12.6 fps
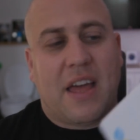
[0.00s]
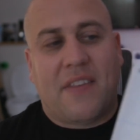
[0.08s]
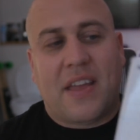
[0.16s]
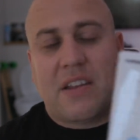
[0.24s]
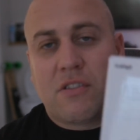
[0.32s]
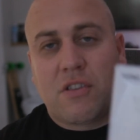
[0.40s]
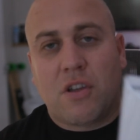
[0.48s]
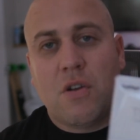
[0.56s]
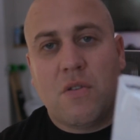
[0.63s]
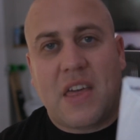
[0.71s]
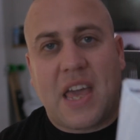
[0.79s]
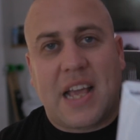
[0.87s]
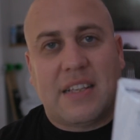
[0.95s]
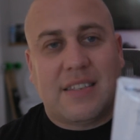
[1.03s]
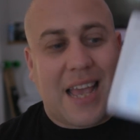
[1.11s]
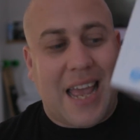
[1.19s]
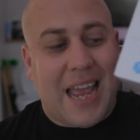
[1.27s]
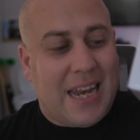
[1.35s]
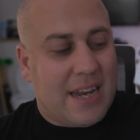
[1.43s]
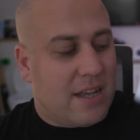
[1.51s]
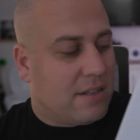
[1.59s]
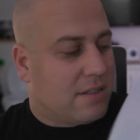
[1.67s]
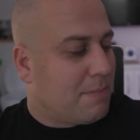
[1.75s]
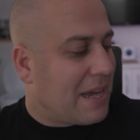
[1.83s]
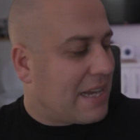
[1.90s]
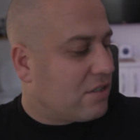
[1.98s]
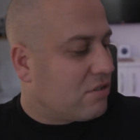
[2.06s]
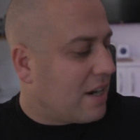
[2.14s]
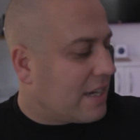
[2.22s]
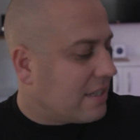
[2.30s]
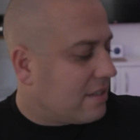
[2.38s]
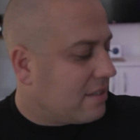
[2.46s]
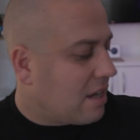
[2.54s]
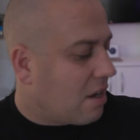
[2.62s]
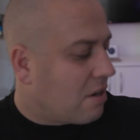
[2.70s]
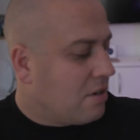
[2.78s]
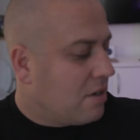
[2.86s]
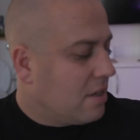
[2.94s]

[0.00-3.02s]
and they do this in a space grey. So